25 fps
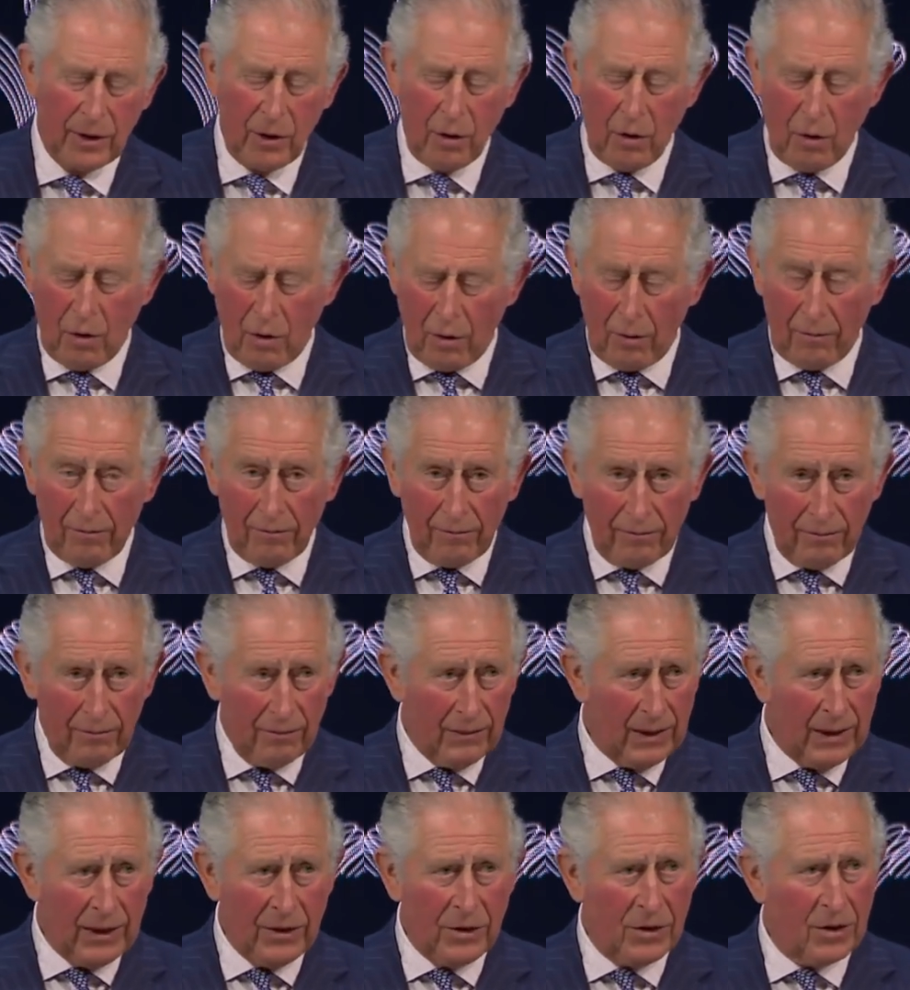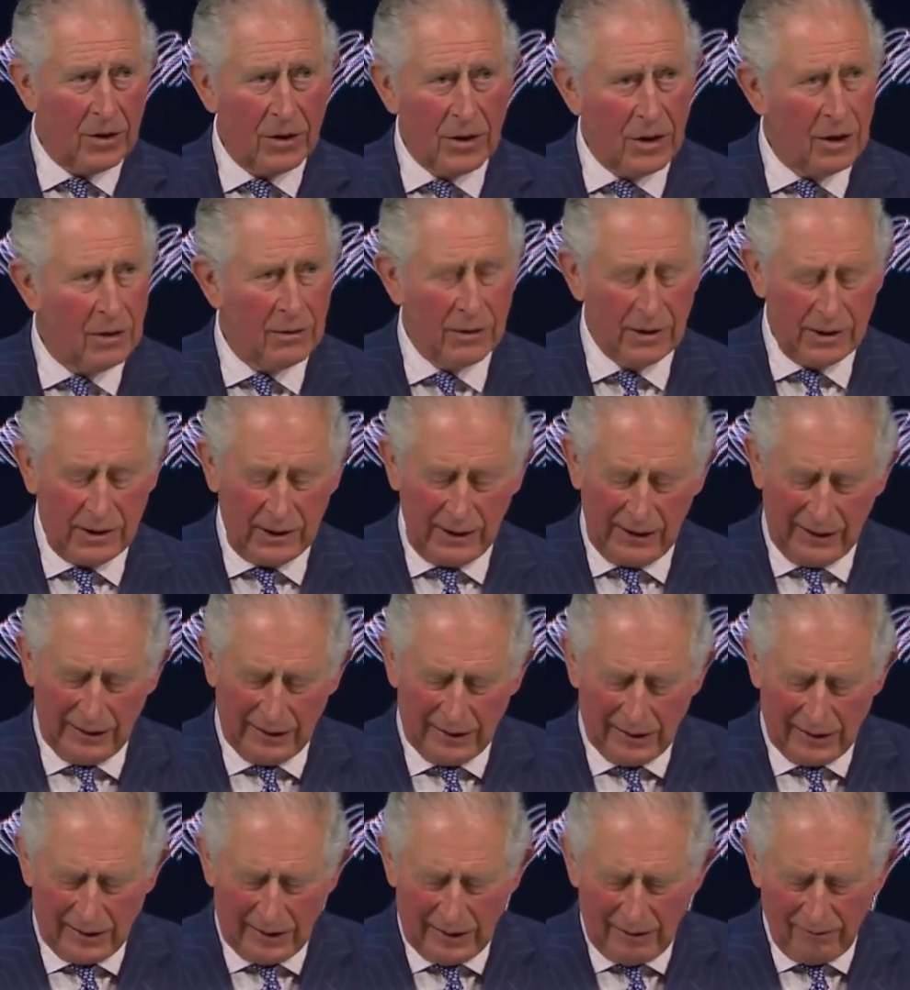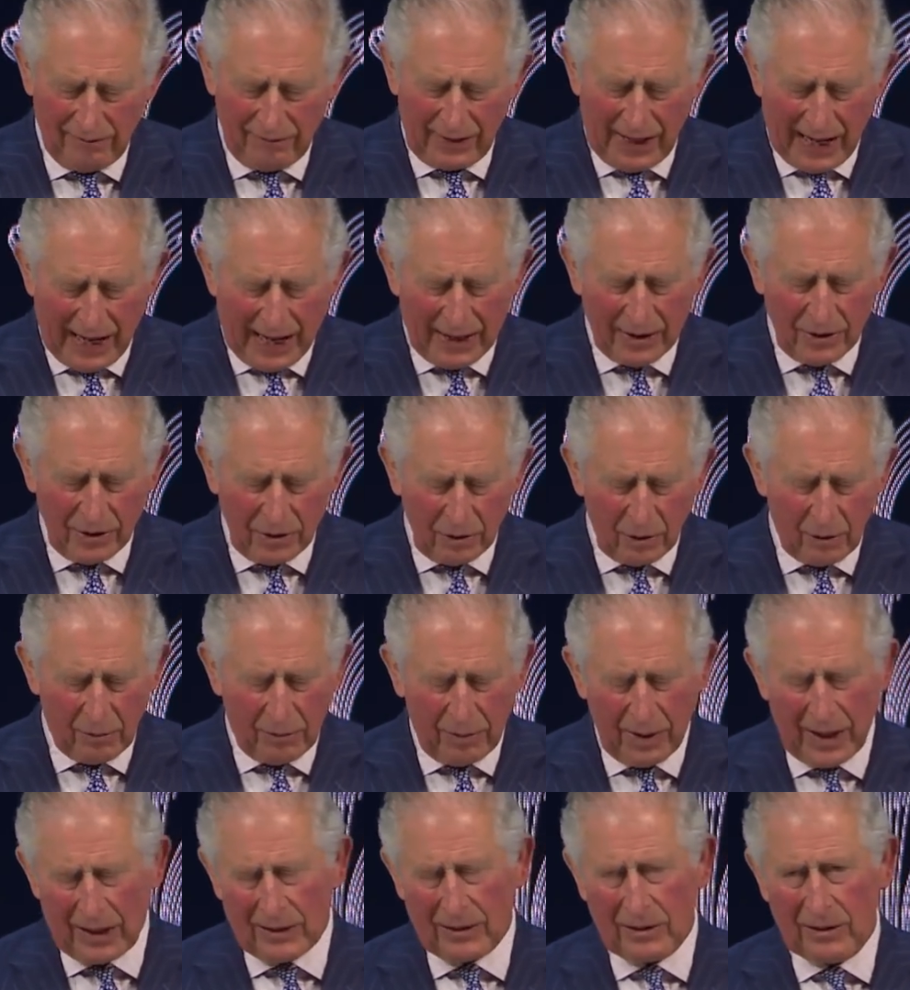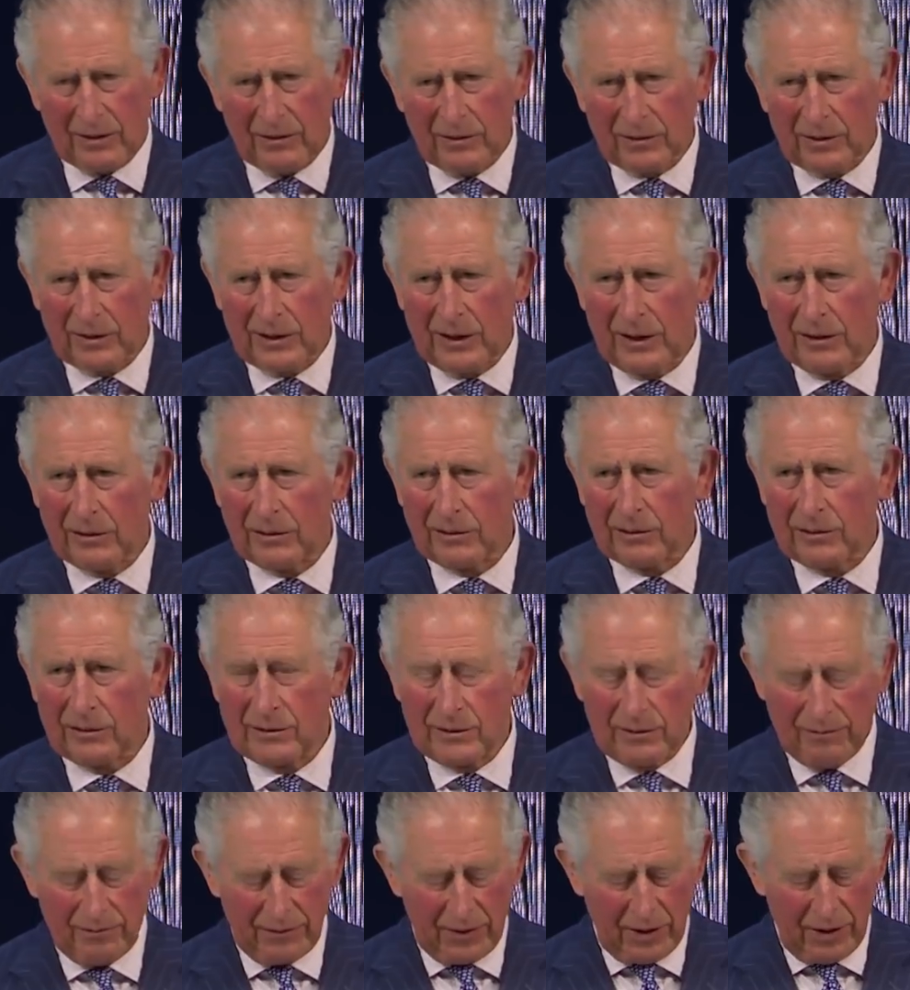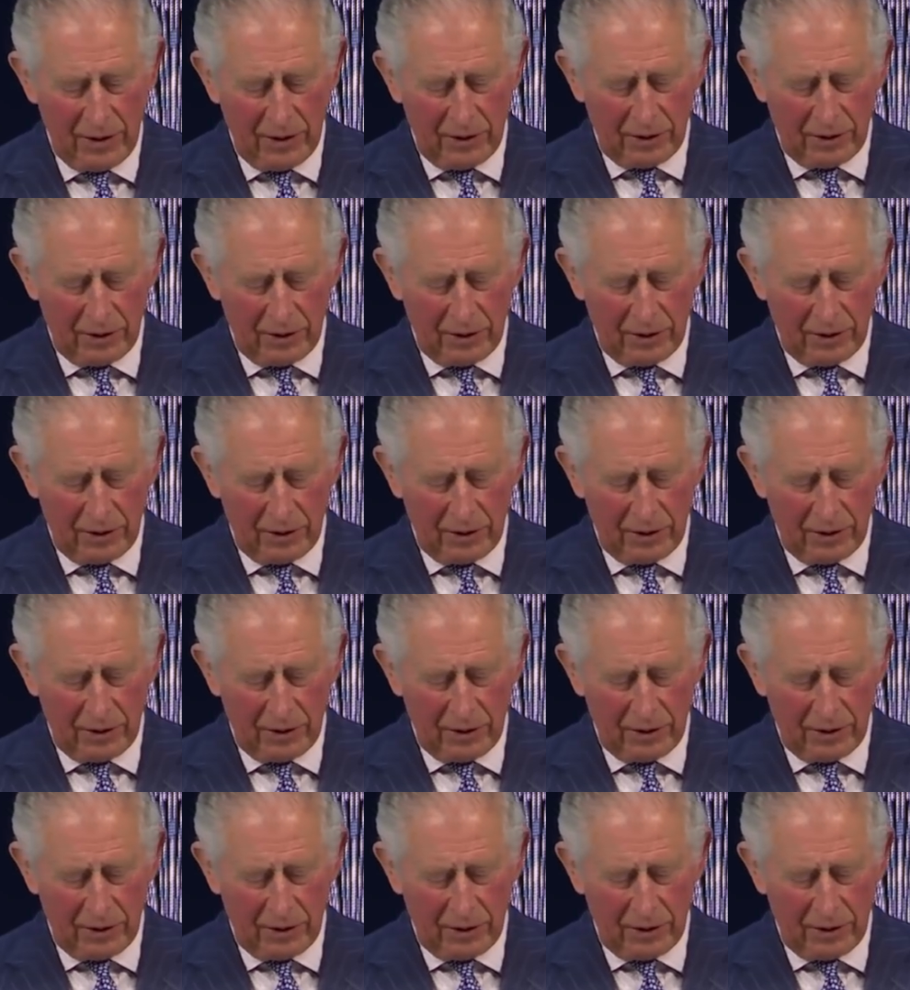your ingenuity, and your practical skills